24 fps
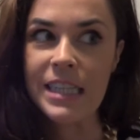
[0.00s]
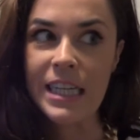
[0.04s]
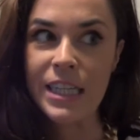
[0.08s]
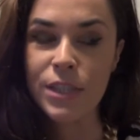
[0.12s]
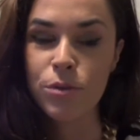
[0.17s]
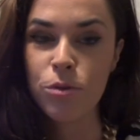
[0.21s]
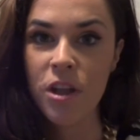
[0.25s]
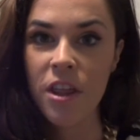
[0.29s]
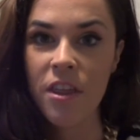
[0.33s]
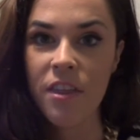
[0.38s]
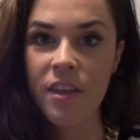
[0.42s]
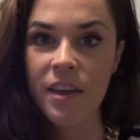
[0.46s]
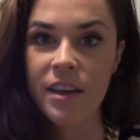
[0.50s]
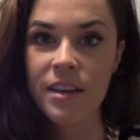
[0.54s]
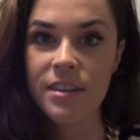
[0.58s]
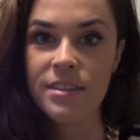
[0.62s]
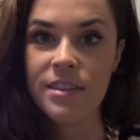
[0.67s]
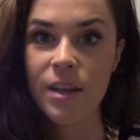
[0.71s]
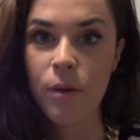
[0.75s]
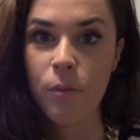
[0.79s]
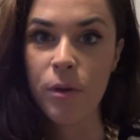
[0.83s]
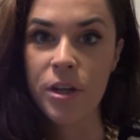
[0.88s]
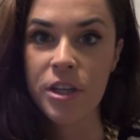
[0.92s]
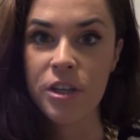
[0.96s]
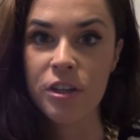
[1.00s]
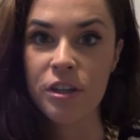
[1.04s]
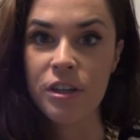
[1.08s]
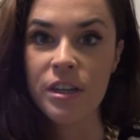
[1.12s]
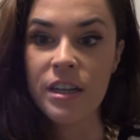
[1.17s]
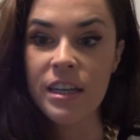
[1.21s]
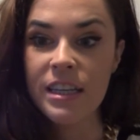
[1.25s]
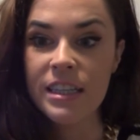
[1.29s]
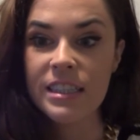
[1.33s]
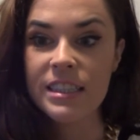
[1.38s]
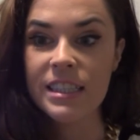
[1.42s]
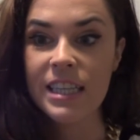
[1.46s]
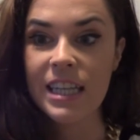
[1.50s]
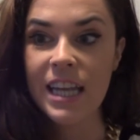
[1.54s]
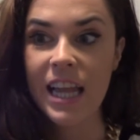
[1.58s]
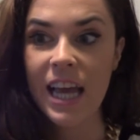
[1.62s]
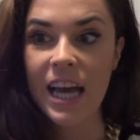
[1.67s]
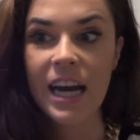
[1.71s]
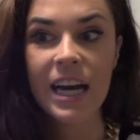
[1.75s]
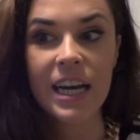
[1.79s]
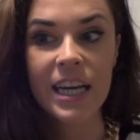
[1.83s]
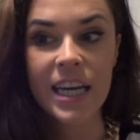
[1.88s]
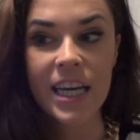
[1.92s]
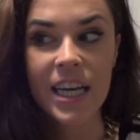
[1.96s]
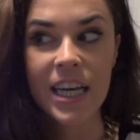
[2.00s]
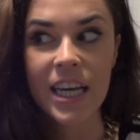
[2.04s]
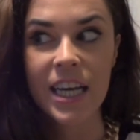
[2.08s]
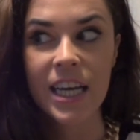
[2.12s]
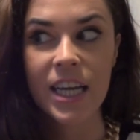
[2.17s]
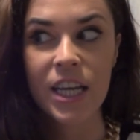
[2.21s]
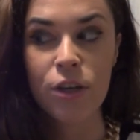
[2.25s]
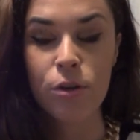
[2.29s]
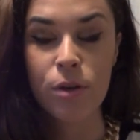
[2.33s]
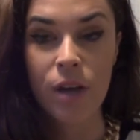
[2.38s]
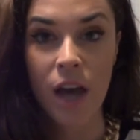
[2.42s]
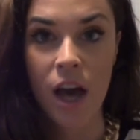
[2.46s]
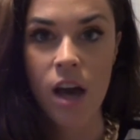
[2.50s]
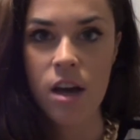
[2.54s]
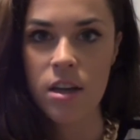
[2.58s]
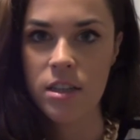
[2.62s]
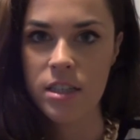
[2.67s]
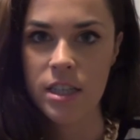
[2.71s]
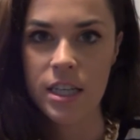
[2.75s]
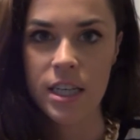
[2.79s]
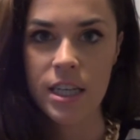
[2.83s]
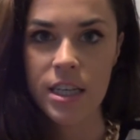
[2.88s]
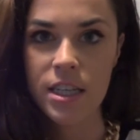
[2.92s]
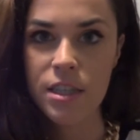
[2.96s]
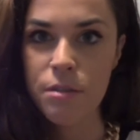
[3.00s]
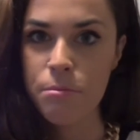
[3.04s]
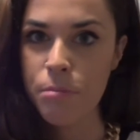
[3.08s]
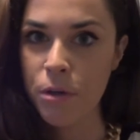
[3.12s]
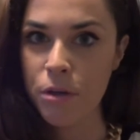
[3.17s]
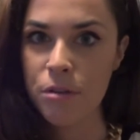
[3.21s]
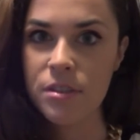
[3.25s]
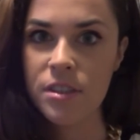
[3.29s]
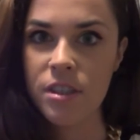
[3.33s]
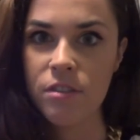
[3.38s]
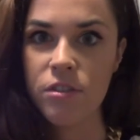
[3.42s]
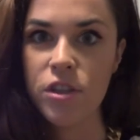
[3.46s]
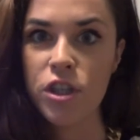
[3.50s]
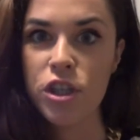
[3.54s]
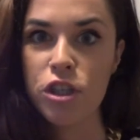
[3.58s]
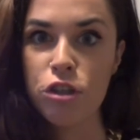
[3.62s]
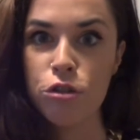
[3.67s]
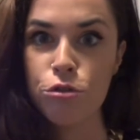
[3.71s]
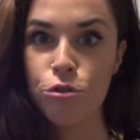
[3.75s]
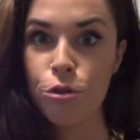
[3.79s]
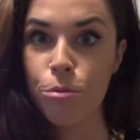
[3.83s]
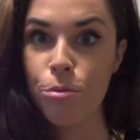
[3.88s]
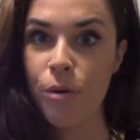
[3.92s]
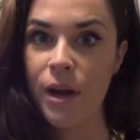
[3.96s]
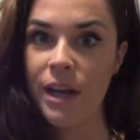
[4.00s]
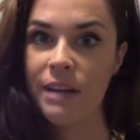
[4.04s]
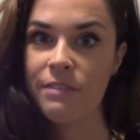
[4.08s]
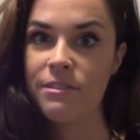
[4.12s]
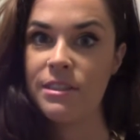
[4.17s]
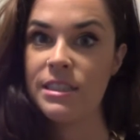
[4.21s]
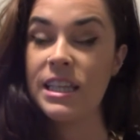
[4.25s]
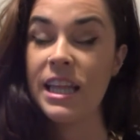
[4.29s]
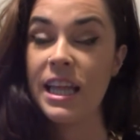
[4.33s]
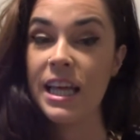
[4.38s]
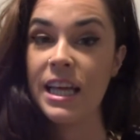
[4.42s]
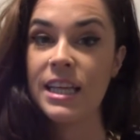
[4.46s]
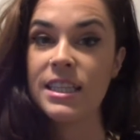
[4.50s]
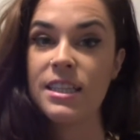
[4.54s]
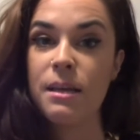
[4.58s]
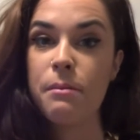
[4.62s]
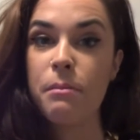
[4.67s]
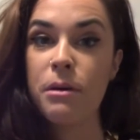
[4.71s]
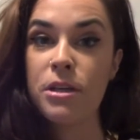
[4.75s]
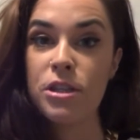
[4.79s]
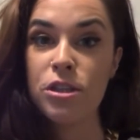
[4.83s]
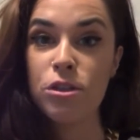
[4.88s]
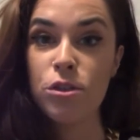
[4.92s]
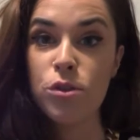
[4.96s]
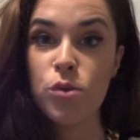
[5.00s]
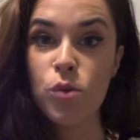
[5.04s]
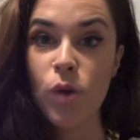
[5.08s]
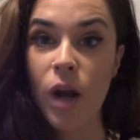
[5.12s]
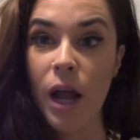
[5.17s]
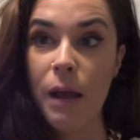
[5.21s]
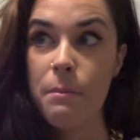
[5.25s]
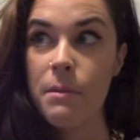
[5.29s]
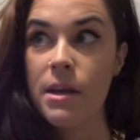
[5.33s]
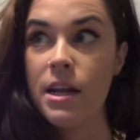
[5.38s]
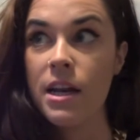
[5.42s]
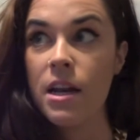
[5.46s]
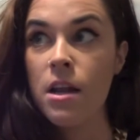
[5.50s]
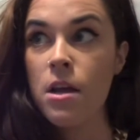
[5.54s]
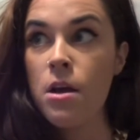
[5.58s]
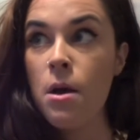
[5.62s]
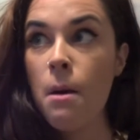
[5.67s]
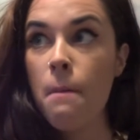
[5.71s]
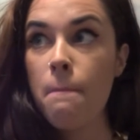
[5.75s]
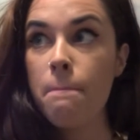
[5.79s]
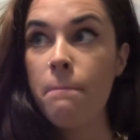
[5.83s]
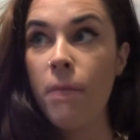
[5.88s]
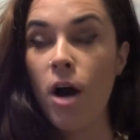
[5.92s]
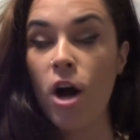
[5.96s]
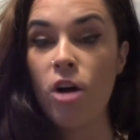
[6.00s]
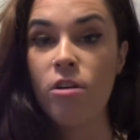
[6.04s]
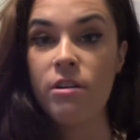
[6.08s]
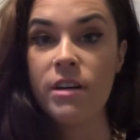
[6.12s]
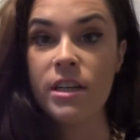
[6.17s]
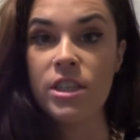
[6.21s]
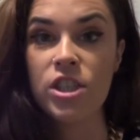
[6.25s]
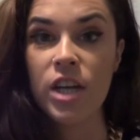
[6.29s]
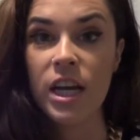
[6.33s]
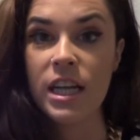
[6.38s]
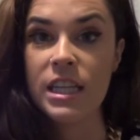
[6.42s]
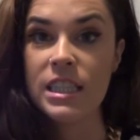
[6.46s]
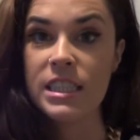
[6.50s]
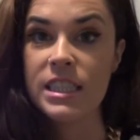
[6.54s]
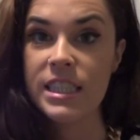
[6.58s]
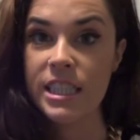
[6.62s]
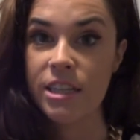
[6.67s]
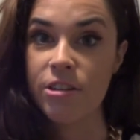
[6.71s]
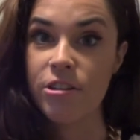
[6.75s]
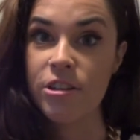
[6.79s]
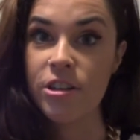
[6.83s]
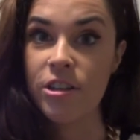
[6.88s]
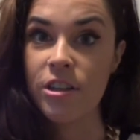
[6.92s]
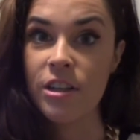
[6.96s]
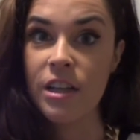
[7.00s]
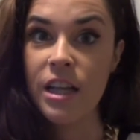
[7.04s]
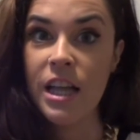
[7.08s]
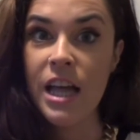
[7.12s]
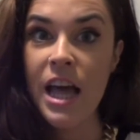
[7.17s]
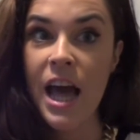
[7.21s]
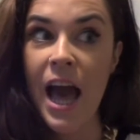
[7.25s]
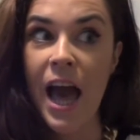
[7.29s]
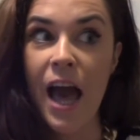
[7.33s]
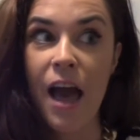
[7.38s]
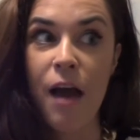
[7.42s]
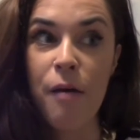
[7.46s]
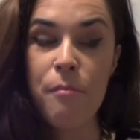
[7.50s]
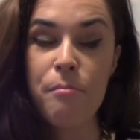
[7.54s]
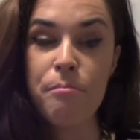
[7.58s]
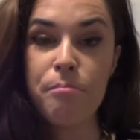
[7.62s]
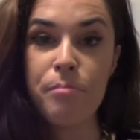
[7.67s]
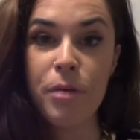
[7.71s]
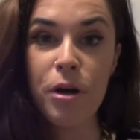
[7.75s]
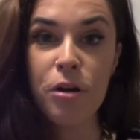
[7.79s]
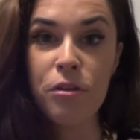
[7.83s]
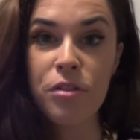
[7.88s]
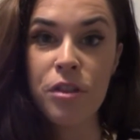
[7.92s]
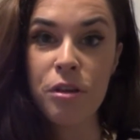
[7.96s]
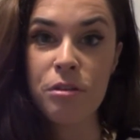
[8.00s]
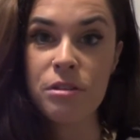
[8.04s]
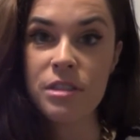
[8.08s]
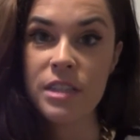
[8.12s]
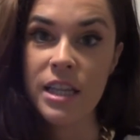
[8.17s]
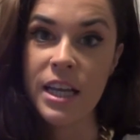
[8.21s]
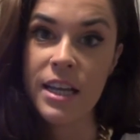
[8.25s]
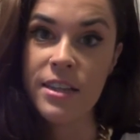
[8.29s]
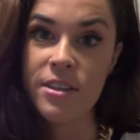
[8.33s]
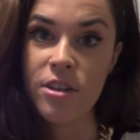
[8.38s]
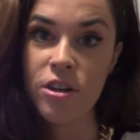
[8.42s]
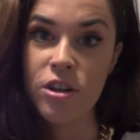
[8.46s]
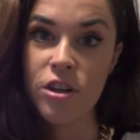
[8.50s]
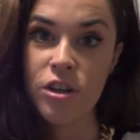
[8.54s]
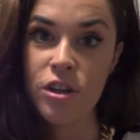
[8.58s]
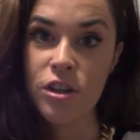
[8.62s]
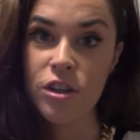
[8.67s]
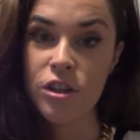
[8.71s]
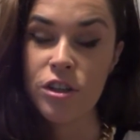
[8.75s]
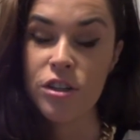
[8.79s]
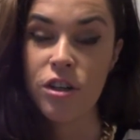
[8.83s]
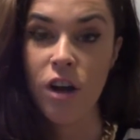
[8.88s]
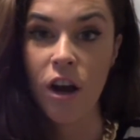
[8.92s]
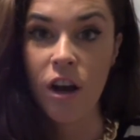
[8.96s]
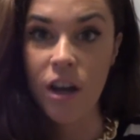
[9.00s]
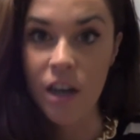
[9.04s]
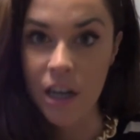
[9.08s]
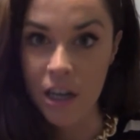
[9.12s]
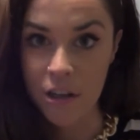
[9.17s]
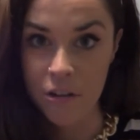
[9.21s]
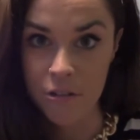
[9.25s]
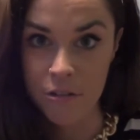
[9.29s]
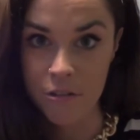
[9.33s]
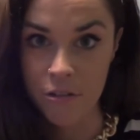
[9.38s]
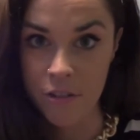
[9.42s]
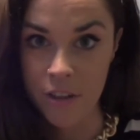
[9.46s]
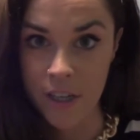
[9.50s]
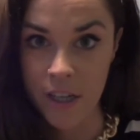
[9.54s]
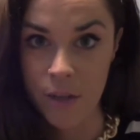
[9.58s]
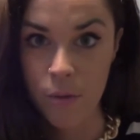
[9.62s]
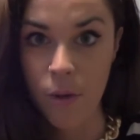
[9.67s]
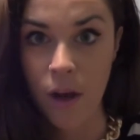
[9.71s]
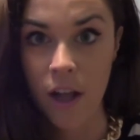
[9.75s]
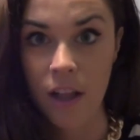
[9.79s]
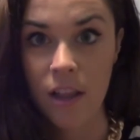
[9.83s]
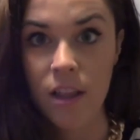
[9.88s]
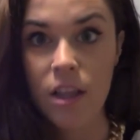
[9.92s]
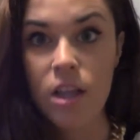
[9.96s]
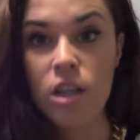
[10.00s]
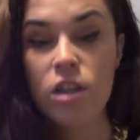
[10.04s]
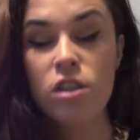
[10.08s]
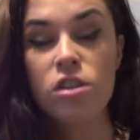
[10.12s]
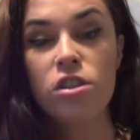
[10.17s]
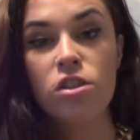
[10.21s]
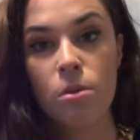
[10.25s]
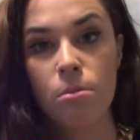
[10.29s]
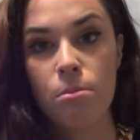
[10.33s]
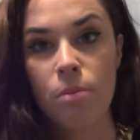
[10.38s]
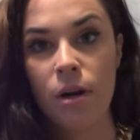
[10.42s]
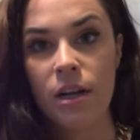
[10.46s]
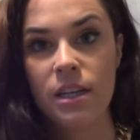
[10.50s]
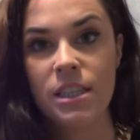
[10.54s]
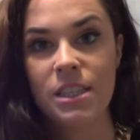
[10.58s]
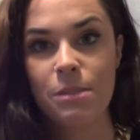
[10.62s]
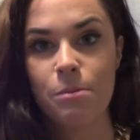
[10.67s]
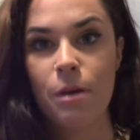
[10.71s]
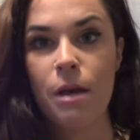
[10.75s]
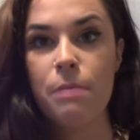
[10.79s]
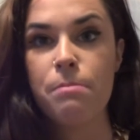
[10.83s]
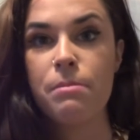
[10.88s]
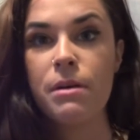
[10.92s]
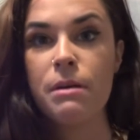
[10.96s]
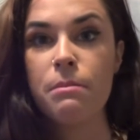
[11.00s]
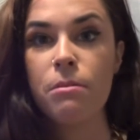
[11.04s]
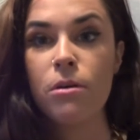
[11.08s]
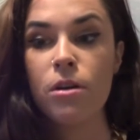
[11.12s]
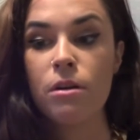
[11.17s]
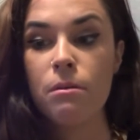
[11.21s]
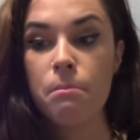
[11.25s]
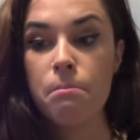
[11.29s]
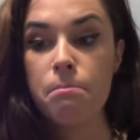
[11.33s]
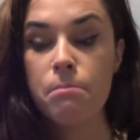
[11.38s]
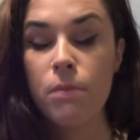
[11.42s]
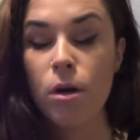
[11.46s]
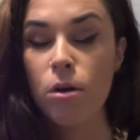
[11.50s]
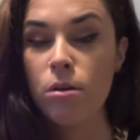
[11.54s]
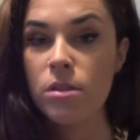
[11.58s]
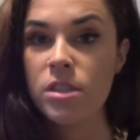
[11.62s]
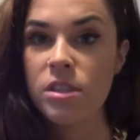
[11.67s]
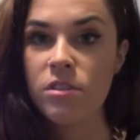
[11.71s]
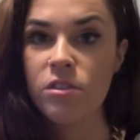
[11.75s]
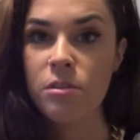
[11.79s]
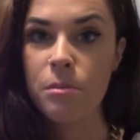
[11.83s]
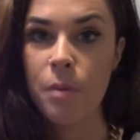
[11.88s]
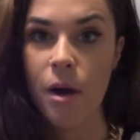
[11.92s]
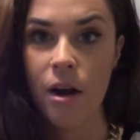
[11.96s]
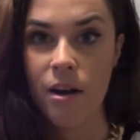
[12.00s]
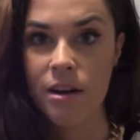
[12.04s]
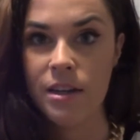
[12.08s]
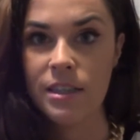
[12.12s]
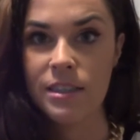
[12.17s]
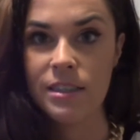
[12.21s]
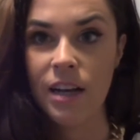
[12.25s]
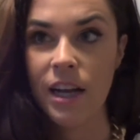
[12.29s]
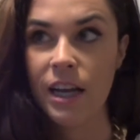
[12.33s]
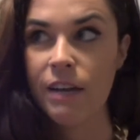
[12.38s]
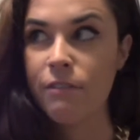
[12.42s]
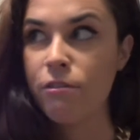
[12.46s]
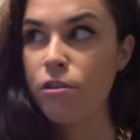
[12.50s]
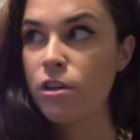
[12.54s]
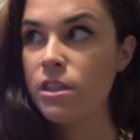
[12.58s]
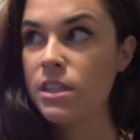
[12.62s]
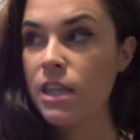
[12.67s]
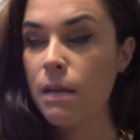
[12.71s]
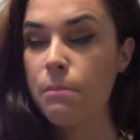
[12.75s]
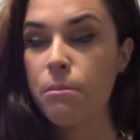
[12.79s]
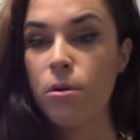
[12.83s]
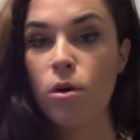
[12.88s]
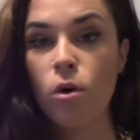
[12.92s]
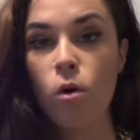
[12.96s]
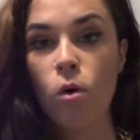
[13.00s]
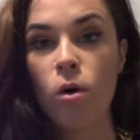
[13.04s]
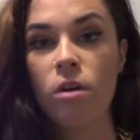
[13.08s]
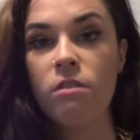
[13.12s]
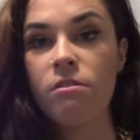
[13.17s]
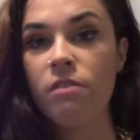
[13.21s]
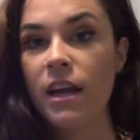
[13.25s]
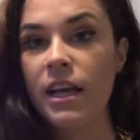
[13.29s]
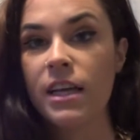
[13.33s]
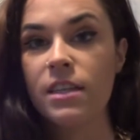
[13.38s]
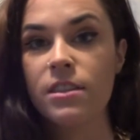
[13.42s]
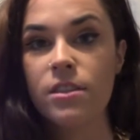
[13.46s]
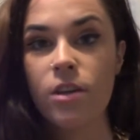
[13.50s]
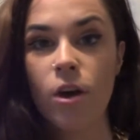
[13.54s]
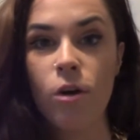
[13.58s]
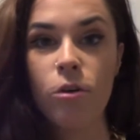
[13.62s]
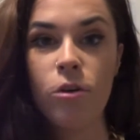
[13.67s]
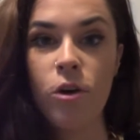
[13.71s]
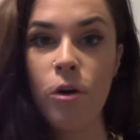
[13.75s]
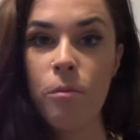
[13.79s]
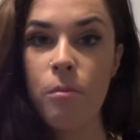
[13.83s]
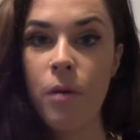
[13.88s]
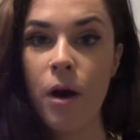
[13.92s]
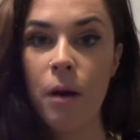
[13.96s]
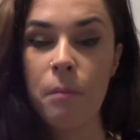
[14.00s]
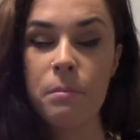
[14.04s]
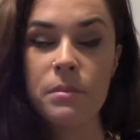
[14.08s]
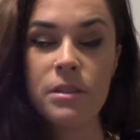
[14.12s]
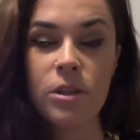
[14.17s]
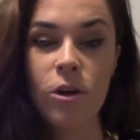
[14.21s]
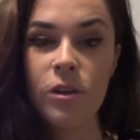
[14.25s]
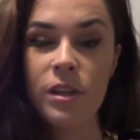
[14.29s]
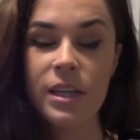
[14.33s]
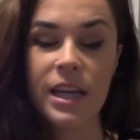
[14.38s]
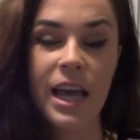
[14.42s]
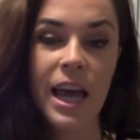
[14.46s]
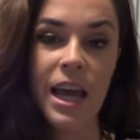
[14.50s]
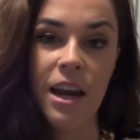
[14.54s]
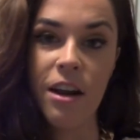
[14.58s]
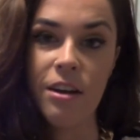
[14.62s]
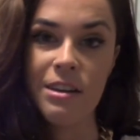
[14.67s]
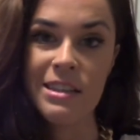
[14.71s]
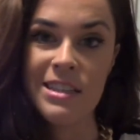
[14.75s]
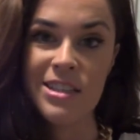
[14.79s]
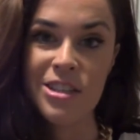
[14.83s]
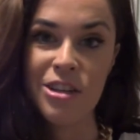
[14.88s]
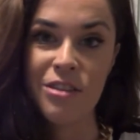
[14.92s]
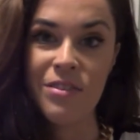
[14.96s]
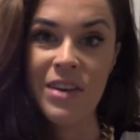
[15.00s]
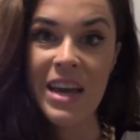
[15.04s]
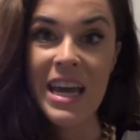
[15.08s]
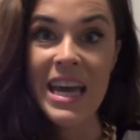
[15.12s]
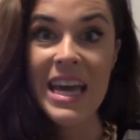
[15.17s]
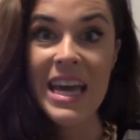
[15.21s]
it's one of the things that when you're celiac, you can't eat most of the usual breakfast things, and by usual I mean porridge and cereal. Both those things are not gluten-free. Well, some brands might be, but most of them aren't. Like, for example, cornflakes, Cocoa Pops, all the Kellogg stuff